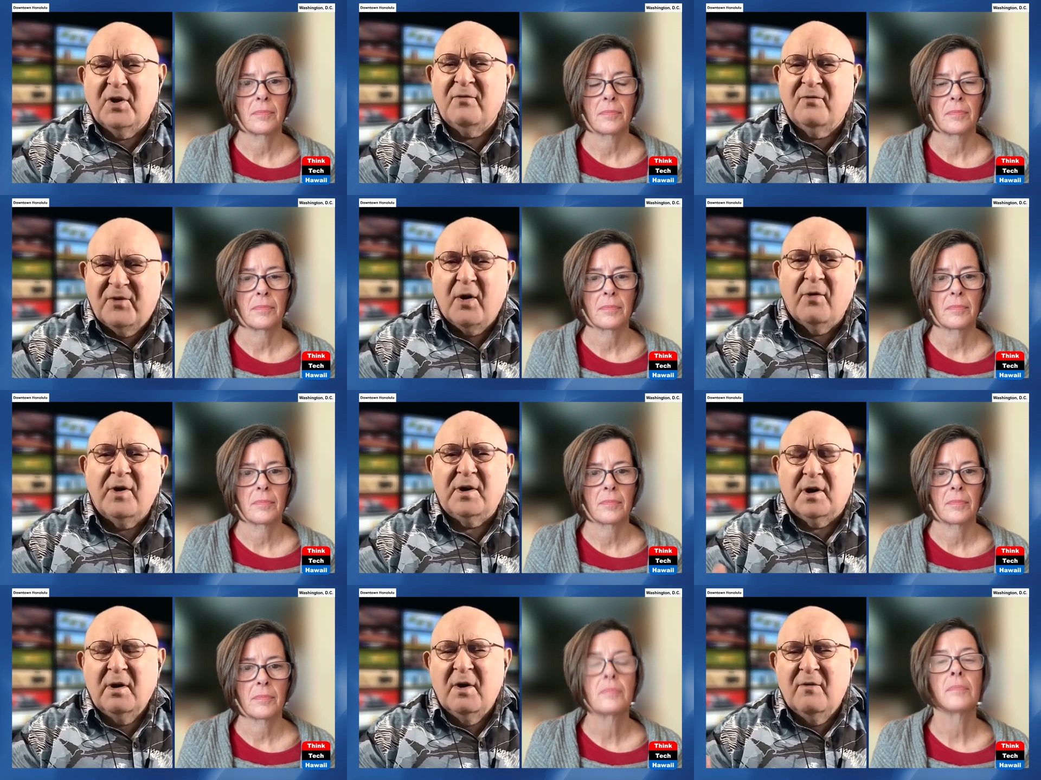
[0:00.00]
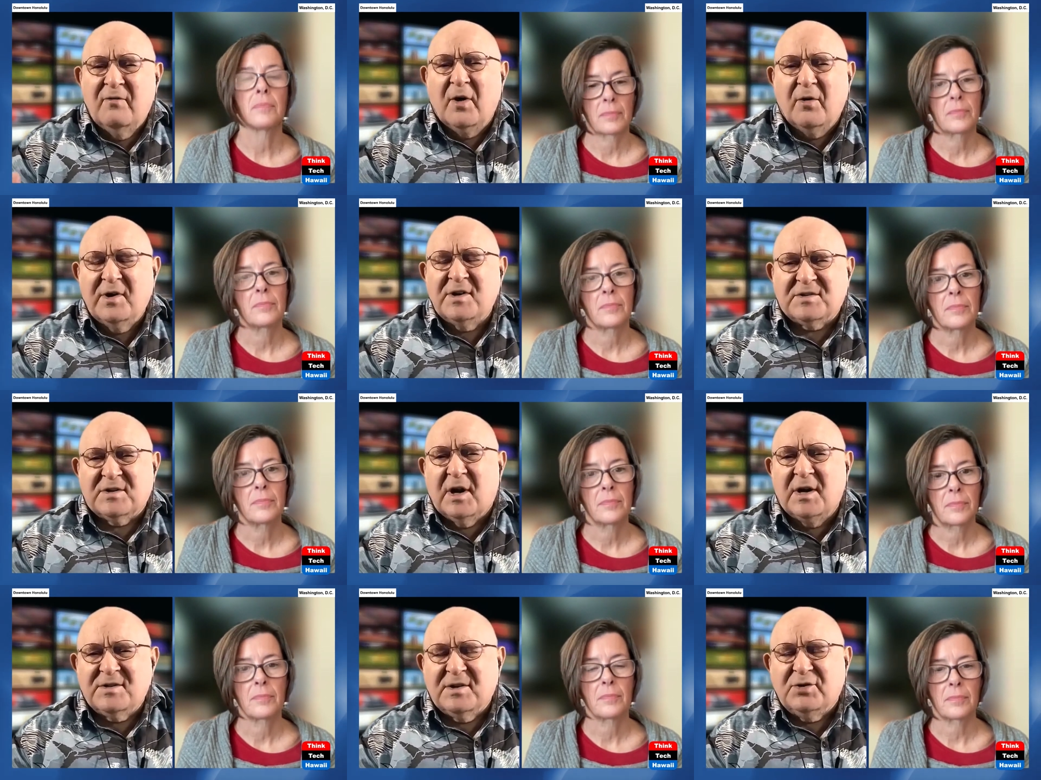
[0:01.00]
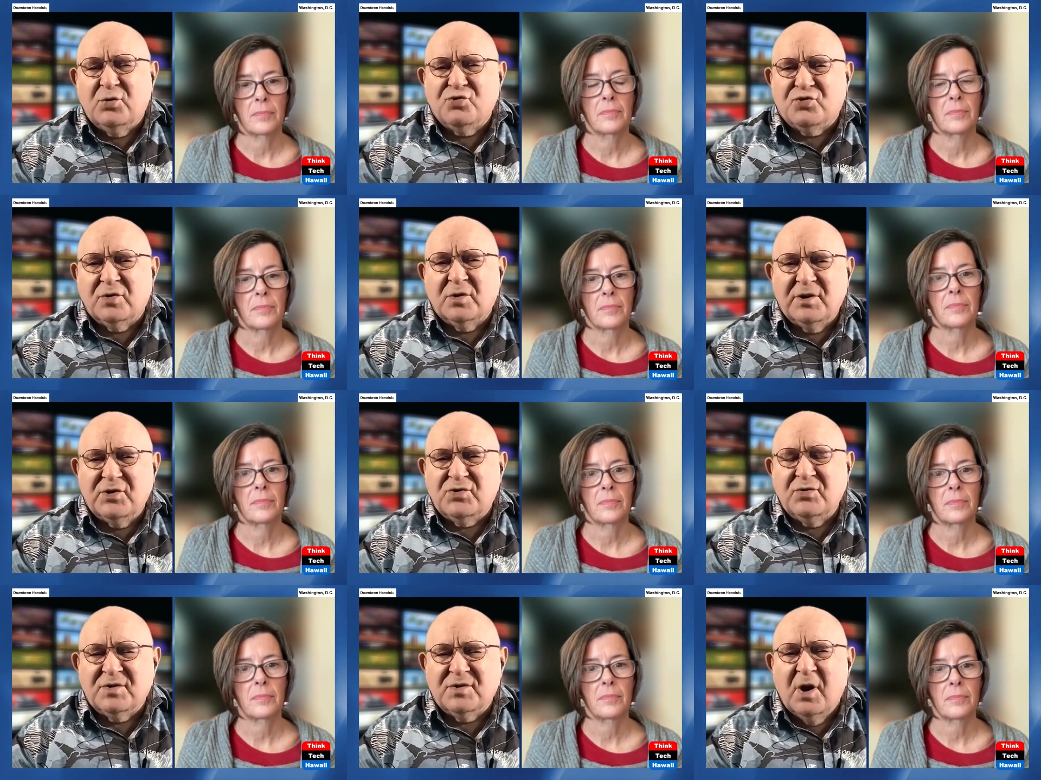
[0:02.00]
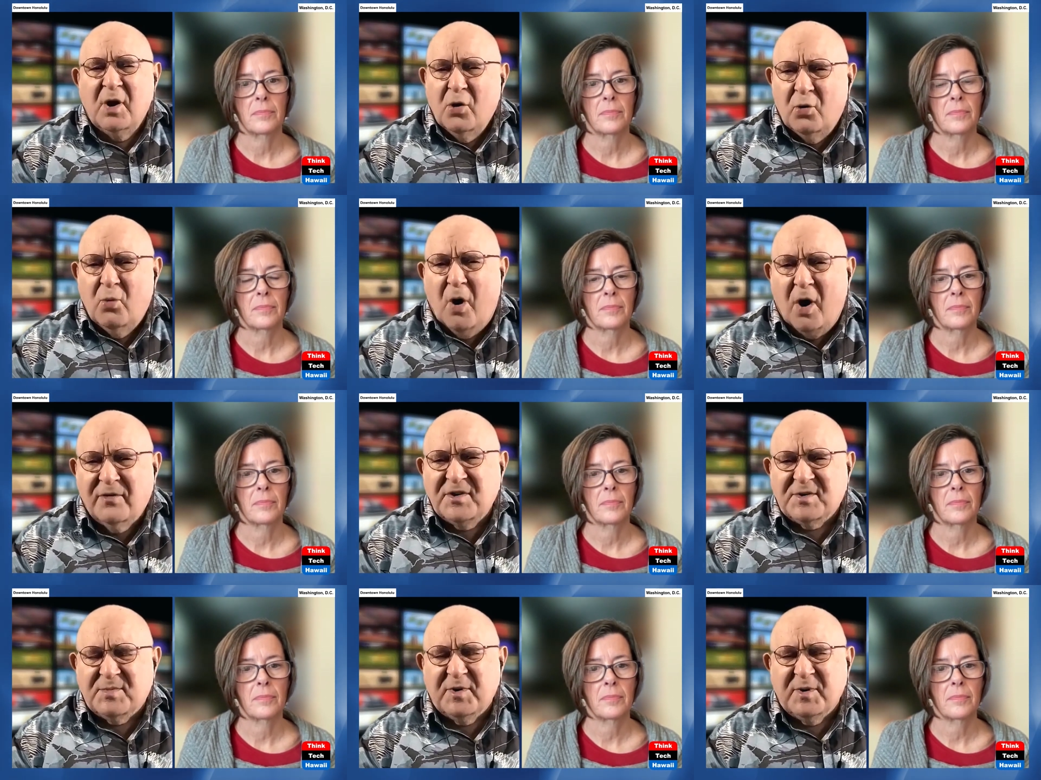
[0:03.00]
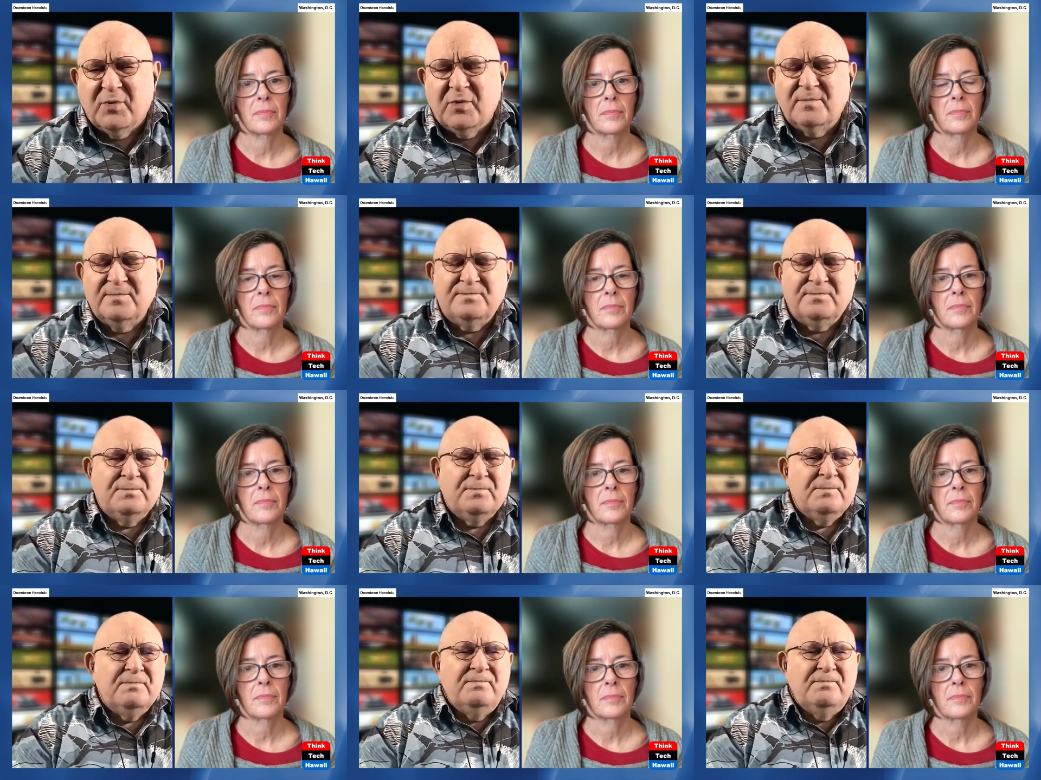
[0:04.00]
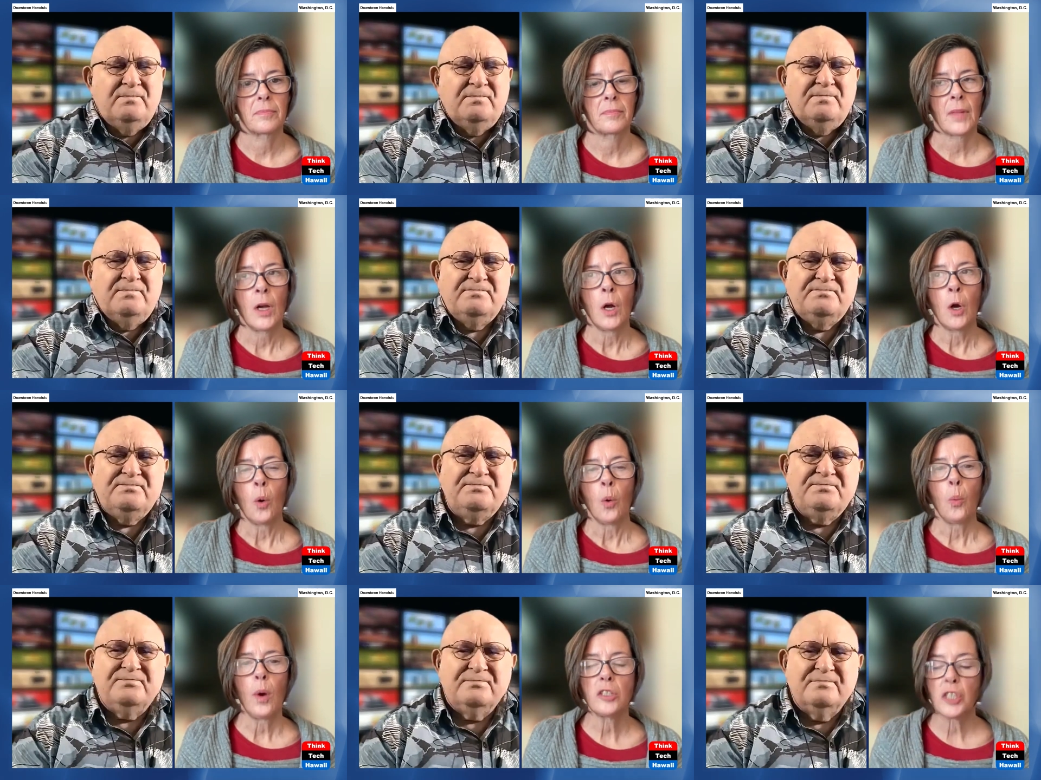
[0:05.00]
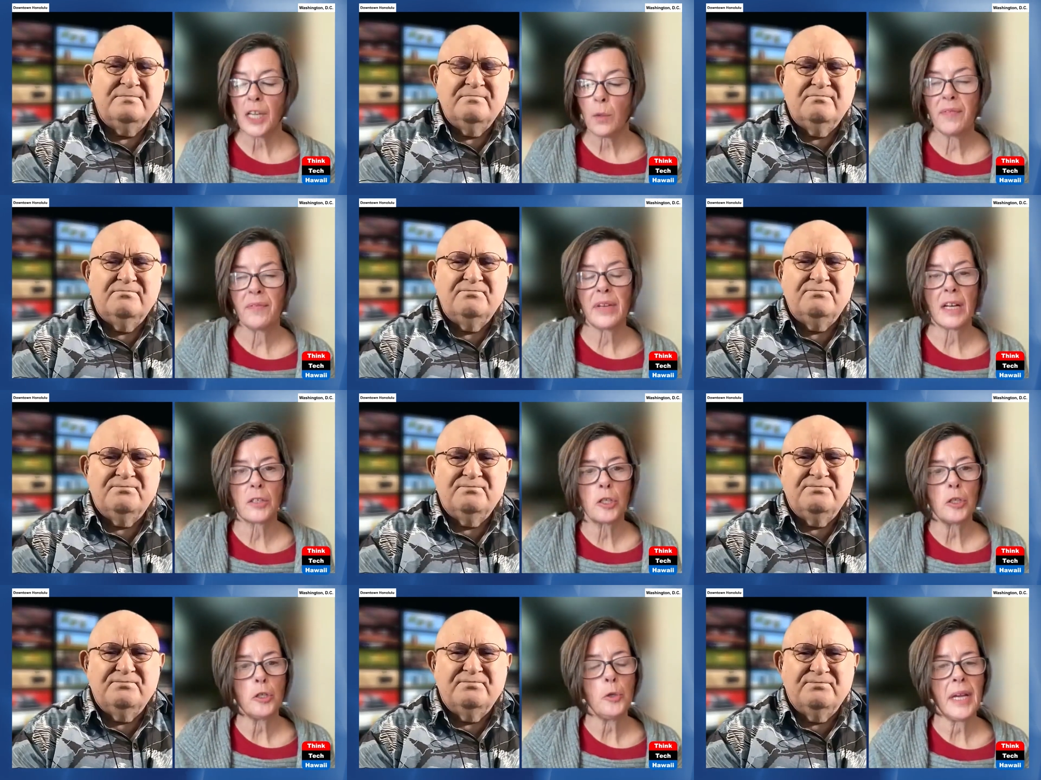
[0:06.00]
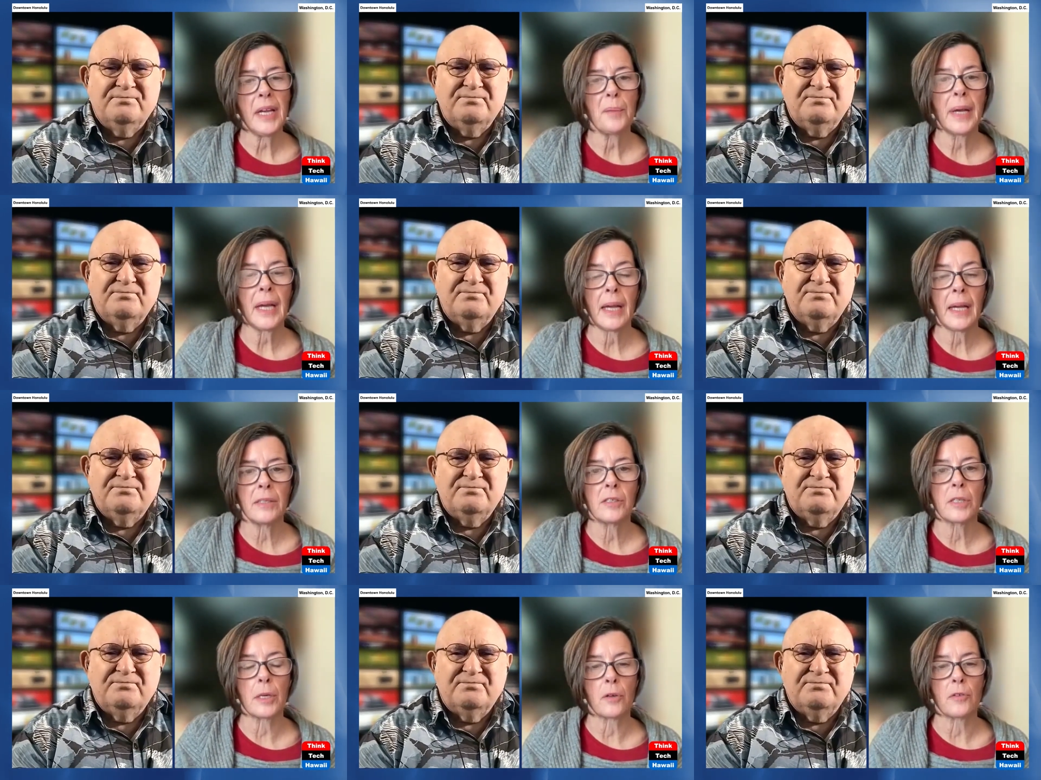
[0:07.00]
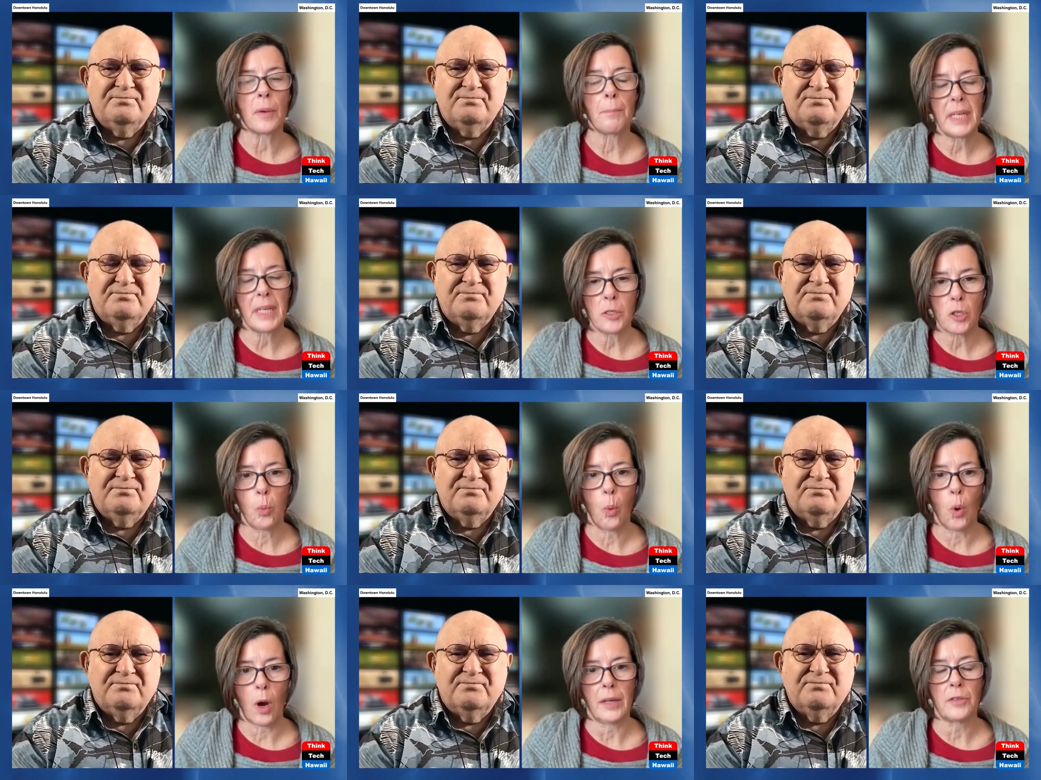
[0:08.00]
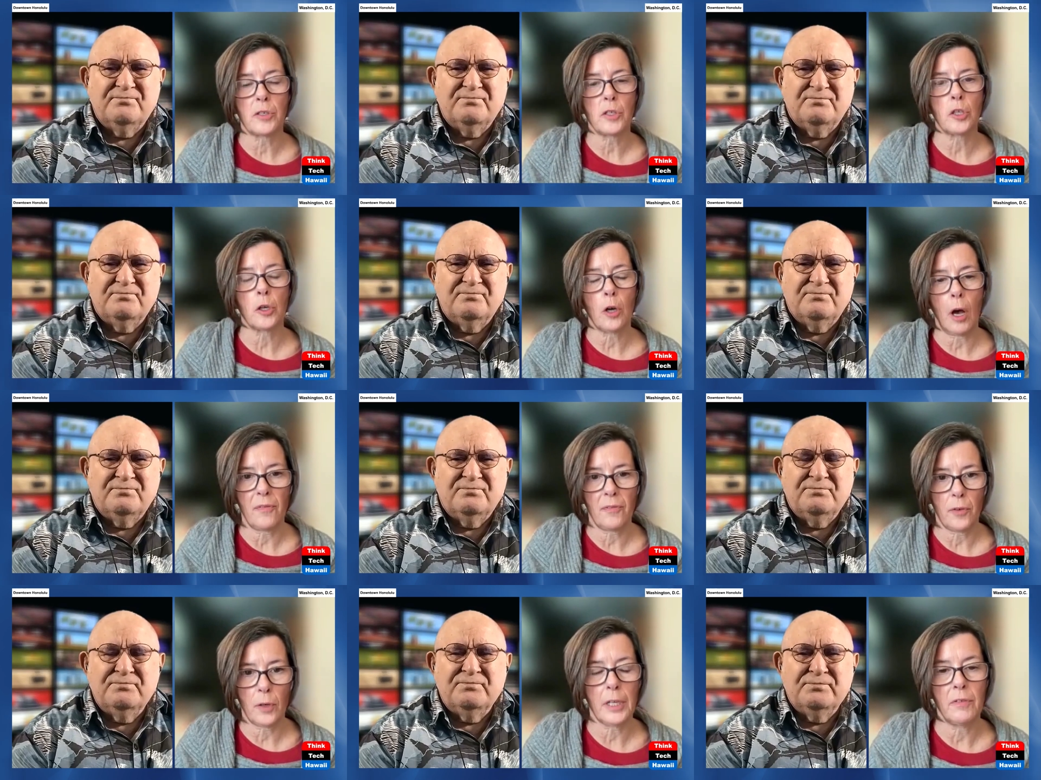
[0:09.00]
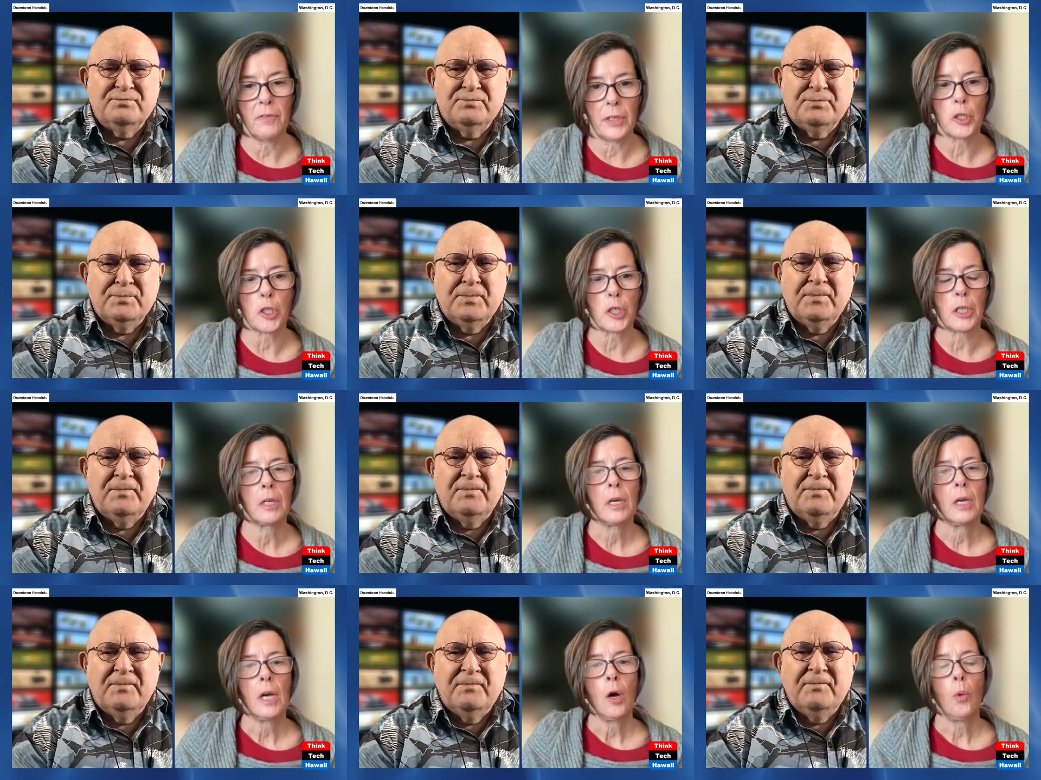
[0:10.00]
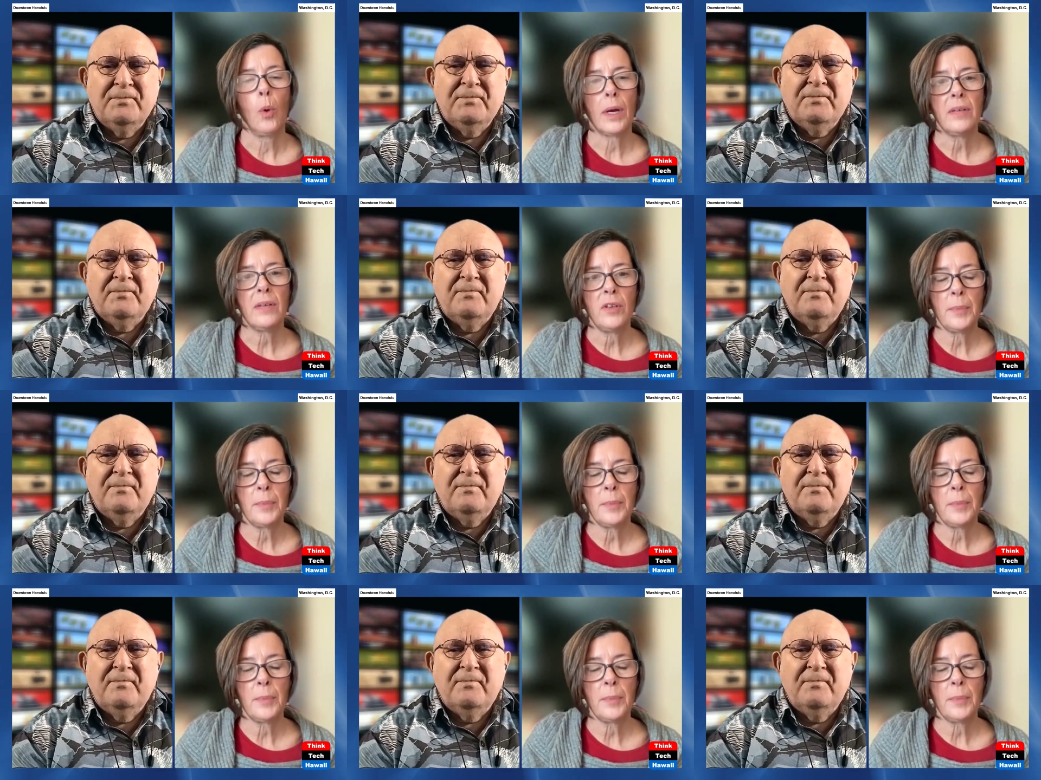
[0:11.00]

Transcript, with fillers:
Speaker 1: on very various constitutional issues who are these people
Speaker 2: well jay we've got two campaigns that are the biggest ones to call for a convention one of